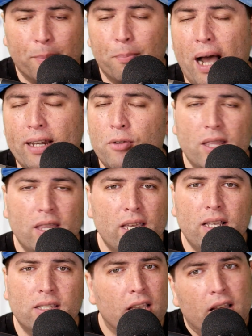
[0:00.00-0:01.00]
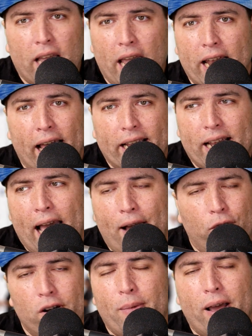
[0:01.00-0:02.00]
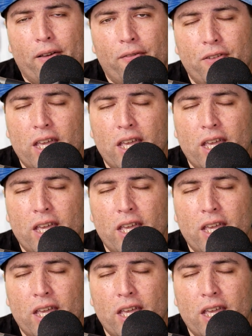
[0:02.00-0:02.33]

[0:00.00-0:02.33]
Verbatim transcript: I combine it with these, and I can have one of